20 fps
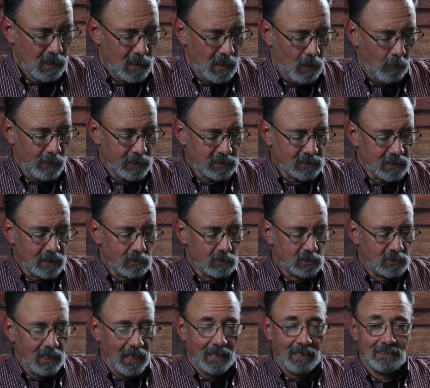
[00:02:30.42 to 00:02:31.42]
I want us to
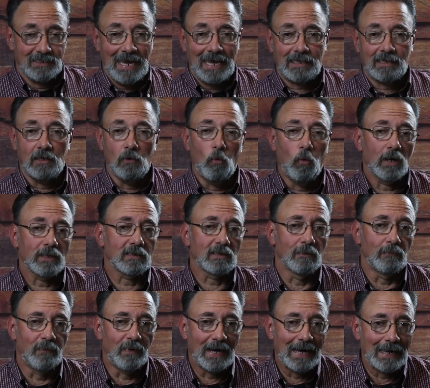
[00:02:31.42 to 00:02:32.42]
understand exactly what
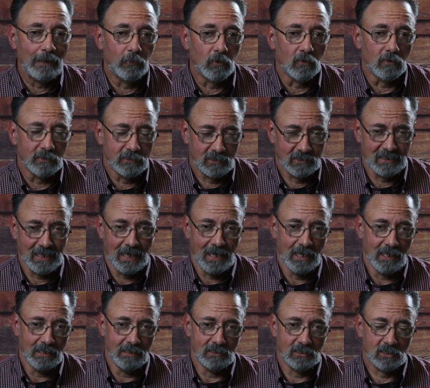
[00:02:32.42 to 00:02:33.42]
the Bible
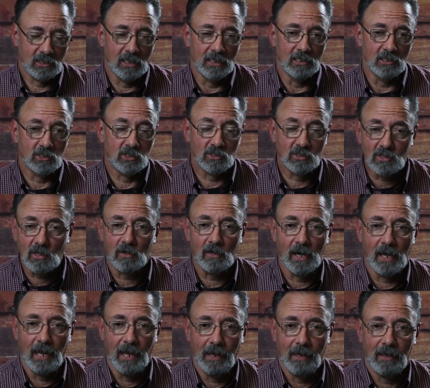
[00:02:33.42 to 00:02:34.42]
says
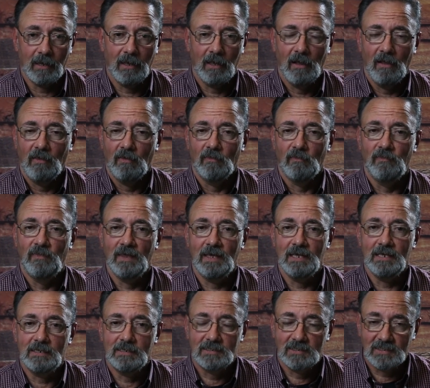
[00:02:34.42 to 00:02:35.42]
concerning
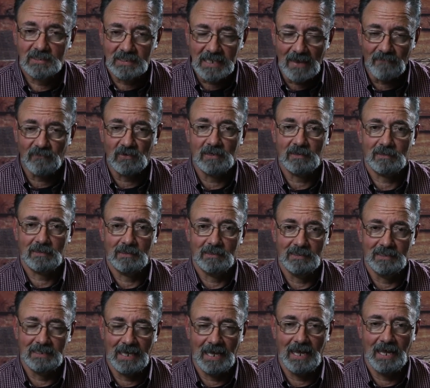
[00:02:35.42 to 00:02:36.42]
the seventh
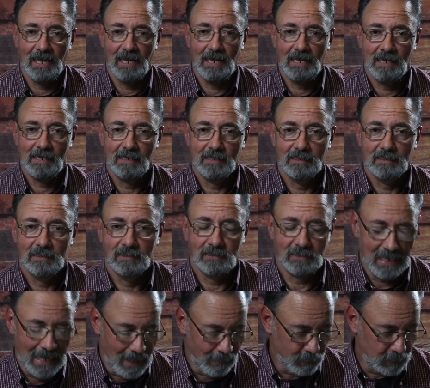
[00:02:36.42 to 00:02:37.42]
day
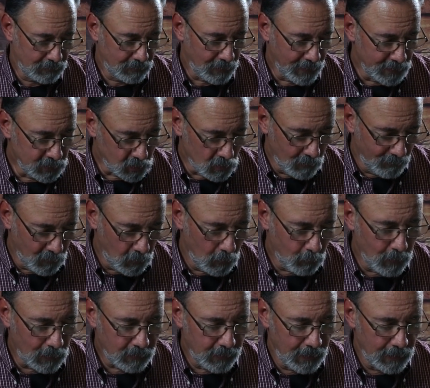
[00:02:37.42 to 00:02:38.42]
Sabbath. Let's go very
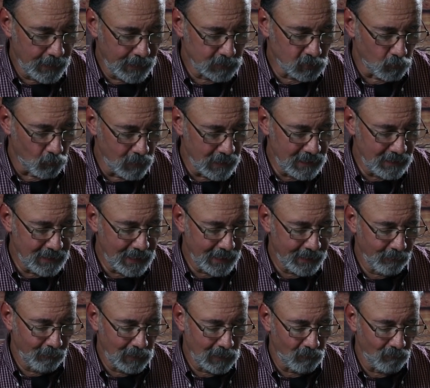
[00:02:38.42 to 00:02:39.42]
quickly and let's read
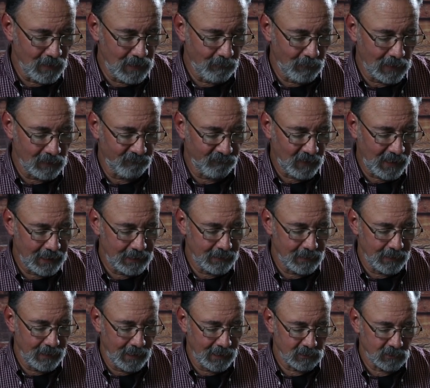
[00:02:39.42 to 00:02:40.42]
that. We can find
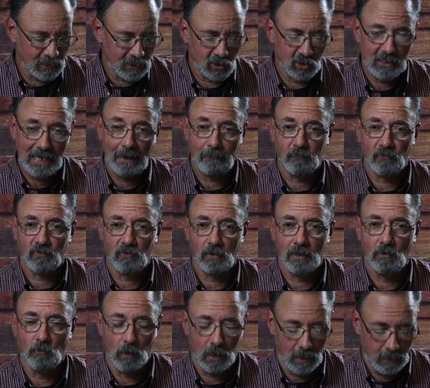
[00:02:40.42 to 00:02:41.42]
it in Exodus chapter
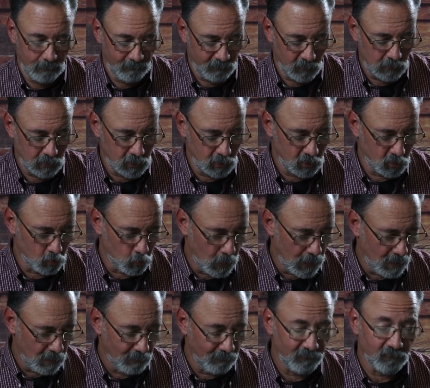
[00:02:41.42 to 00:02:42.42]
31, verses
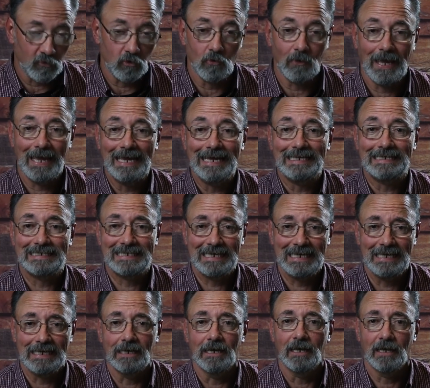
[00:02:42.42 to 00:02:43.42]
12 through
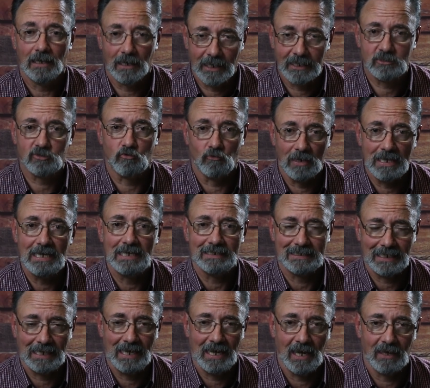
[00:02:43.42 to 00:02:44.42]
18. Let's read it
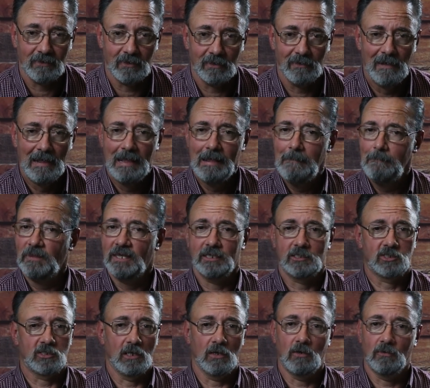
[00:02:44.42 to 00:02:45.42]
together.
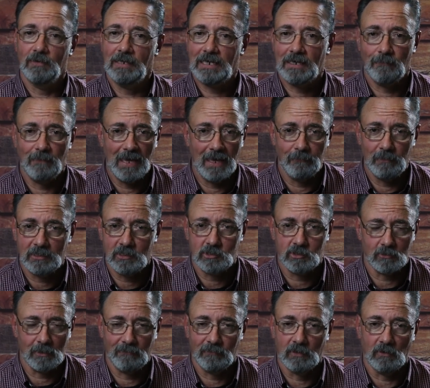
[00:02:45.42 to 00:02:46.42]
It's the only commandment that
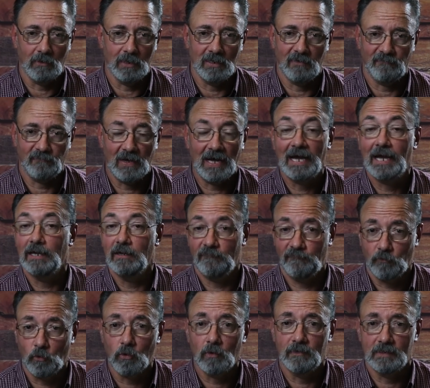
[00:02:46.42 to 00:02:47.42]
you're ever going to find
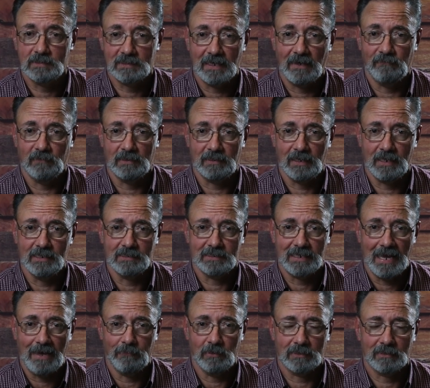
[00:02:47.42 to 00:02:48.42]
for the seventh day
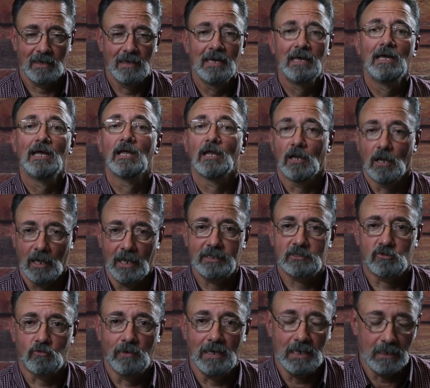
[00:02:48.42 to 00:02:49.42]
Sabbath.
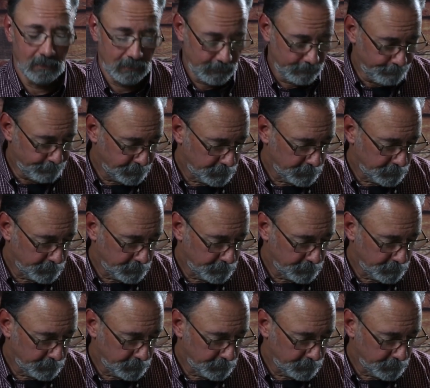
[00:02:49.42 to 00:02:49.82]
Let's read it.